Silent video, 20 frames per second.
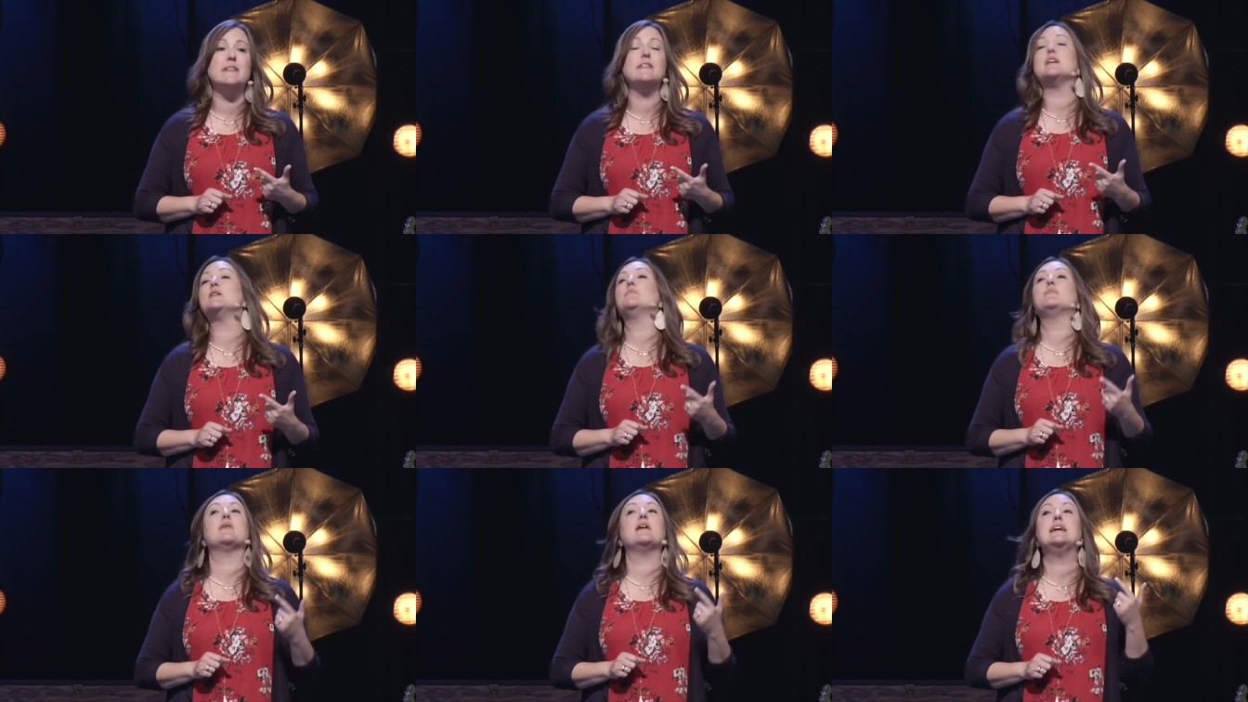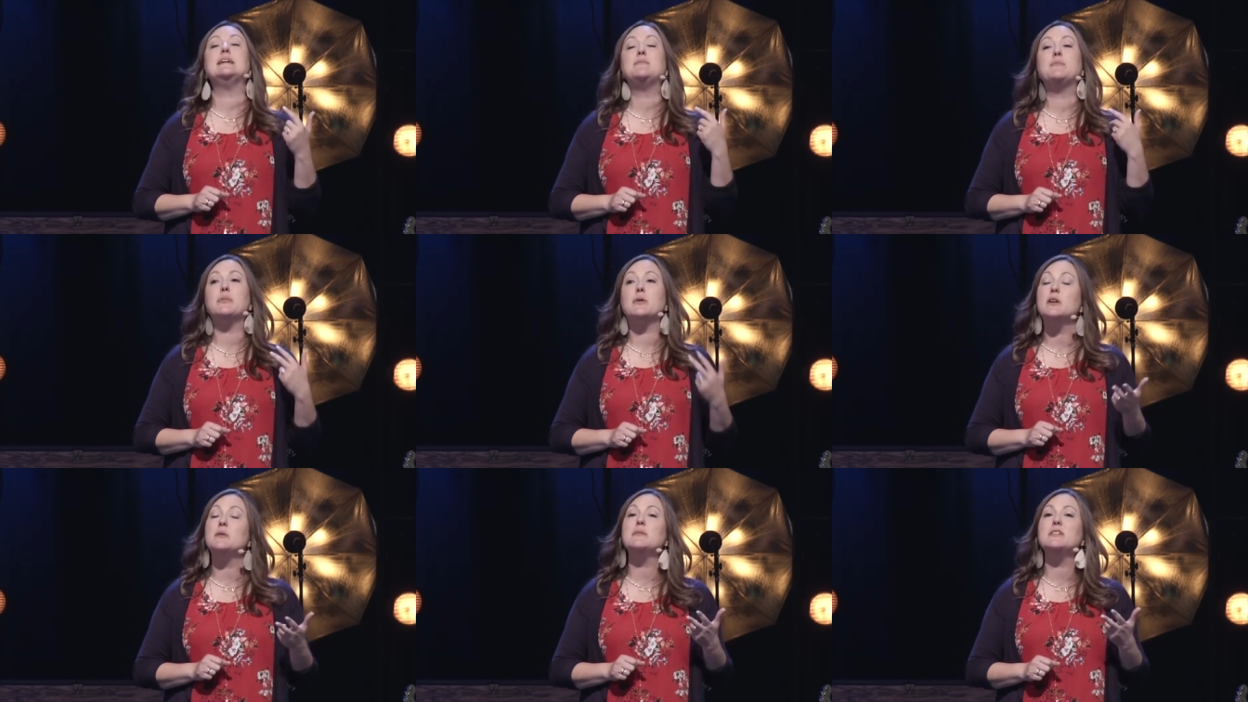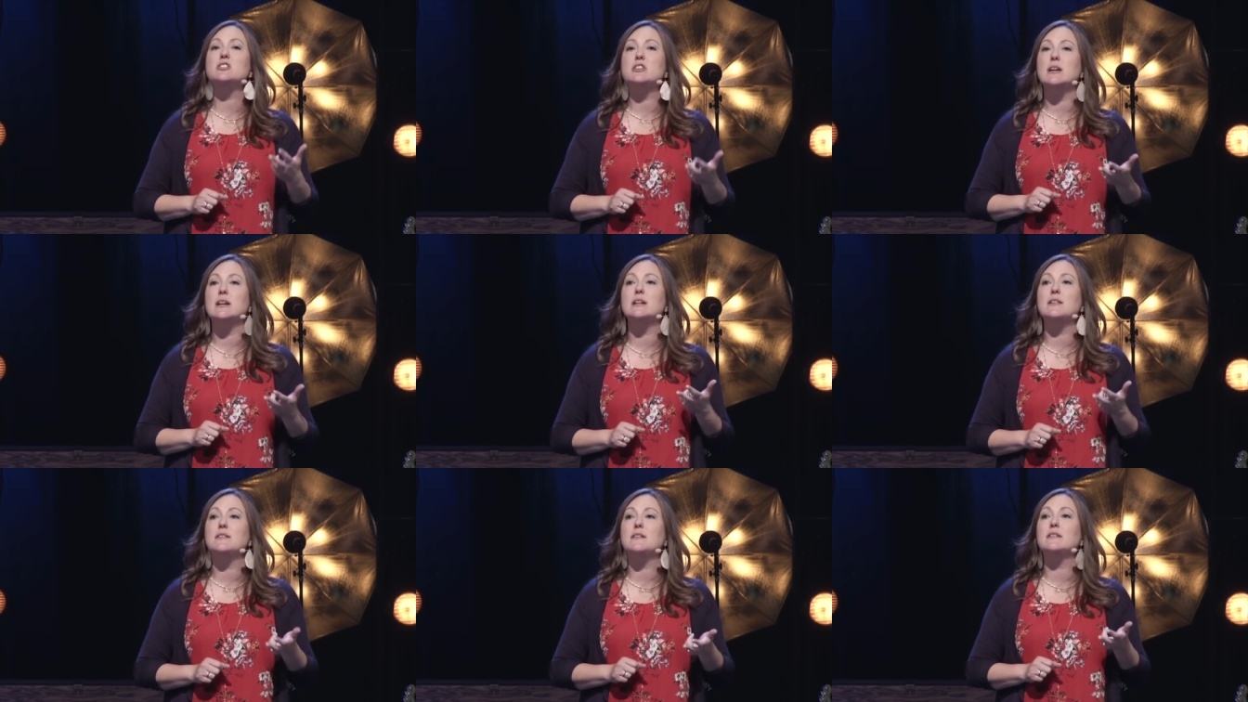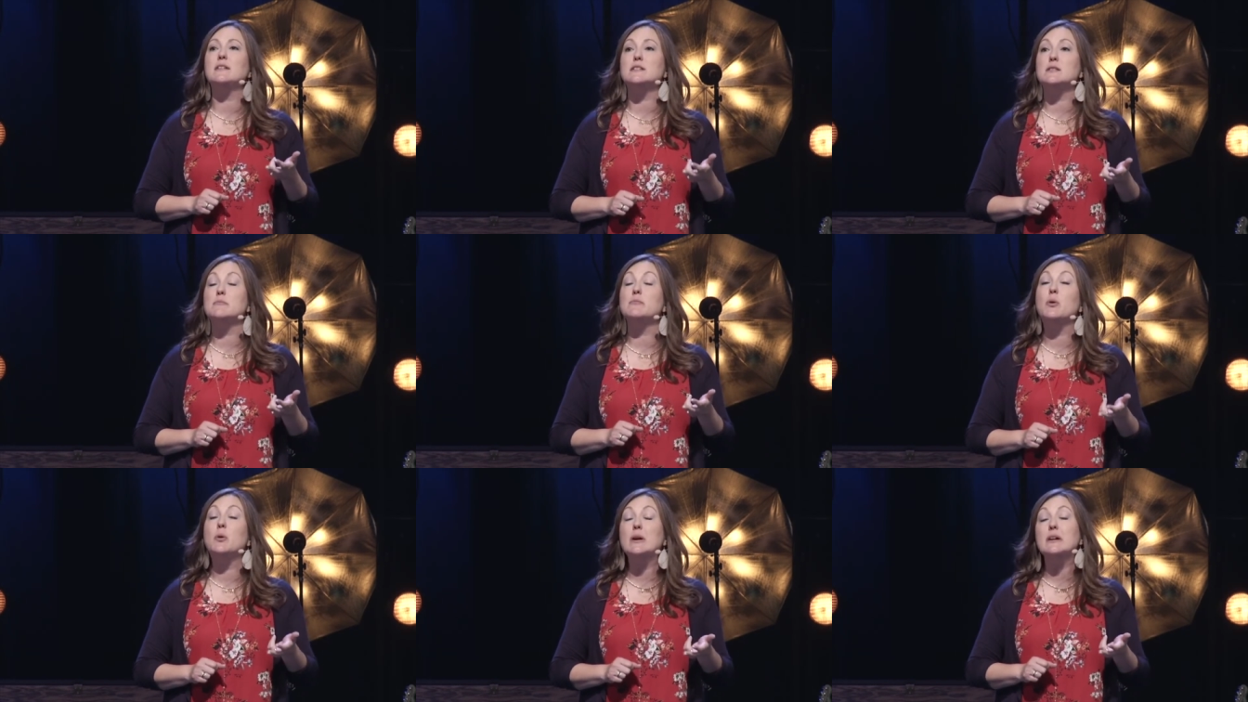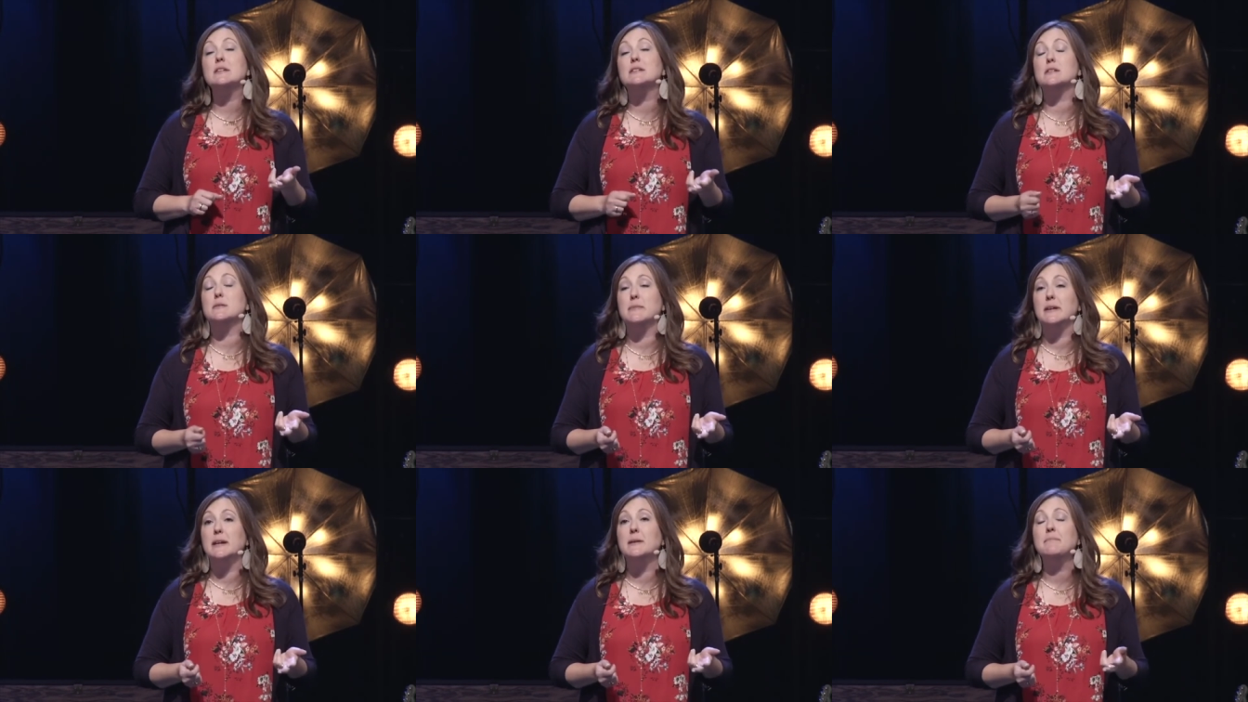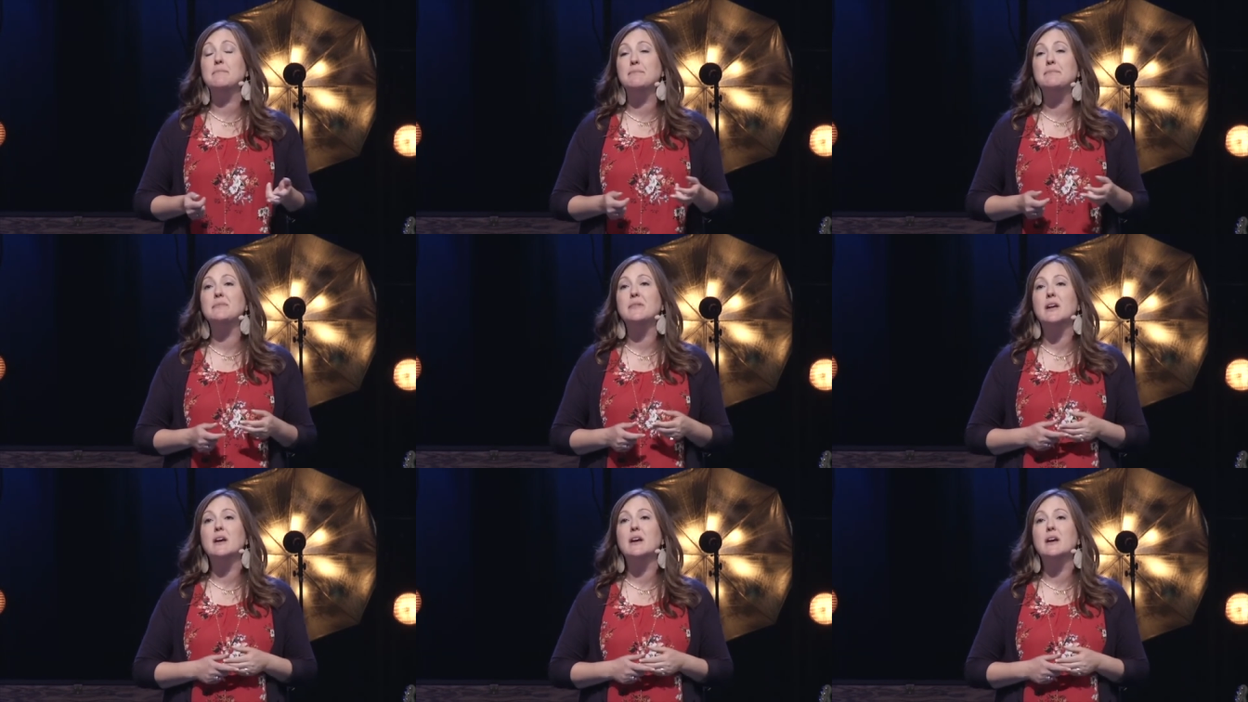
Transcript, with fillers: and they break pretty much anything that's important to me.